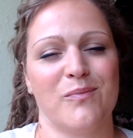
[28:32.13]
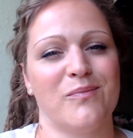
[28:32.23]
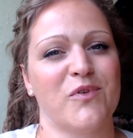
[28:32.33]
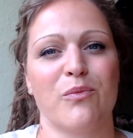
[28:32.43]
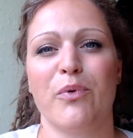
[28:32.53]

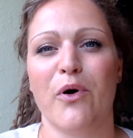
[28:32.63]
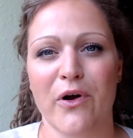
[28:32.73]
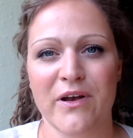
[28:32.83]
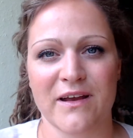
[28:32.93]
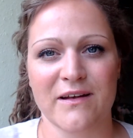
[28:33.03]

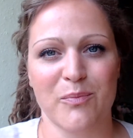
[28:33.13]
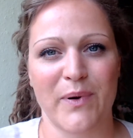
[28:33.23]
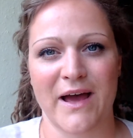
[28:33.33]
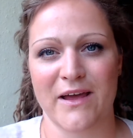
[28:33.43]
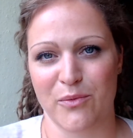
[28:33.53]
supported
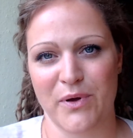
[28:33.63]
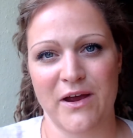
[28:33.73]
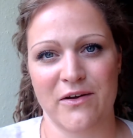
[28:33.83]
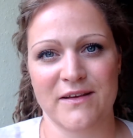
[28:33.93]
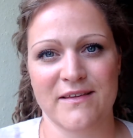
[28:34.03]
by your
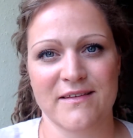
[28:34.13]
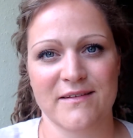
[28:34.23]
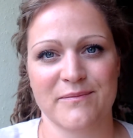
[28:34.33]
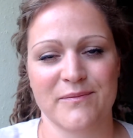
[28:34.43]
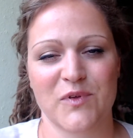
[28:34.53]
parents,
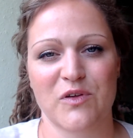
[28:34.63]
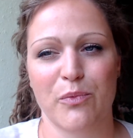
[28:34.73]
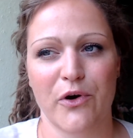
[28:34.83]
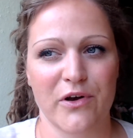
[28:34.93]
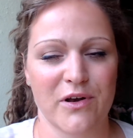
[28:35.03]

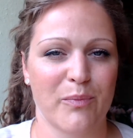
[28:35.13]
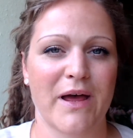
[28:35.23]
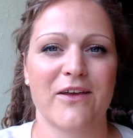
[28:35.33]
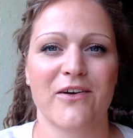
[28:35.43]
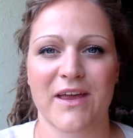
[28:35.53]
supported by
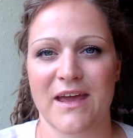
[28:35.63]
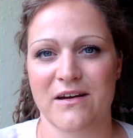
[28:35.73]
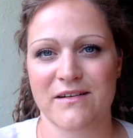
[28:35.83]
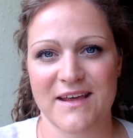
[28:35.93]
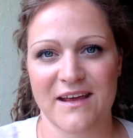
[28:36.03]
your
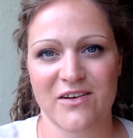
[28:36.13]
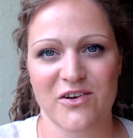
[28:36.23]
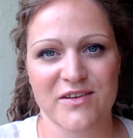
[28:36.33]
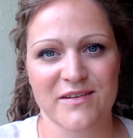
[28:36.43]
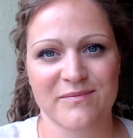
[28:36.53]

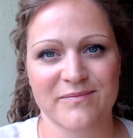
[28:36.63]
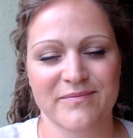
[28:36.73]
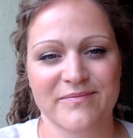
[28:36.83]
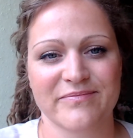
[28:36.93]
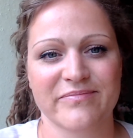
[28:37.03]
caretakers,
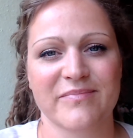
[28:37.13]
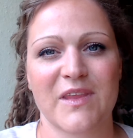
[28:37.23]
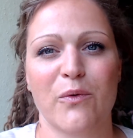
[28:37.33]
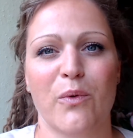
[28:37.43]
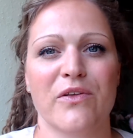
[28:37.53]

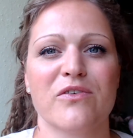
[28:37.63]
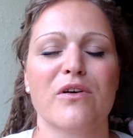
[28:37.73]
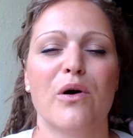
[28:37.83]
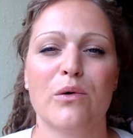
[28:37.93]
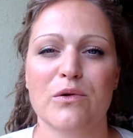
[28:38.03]
the ones
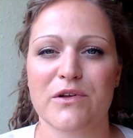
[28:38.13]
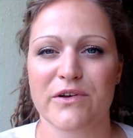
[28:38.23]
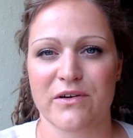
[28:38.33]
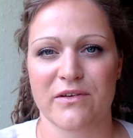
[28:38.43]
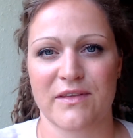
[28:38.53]

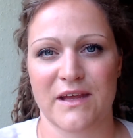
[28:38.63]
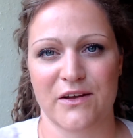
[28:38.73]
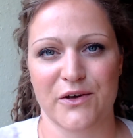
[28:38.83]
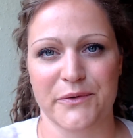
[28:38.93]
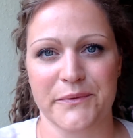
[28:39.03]
older than
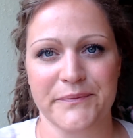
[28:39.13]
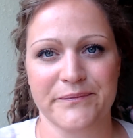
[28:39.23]
you.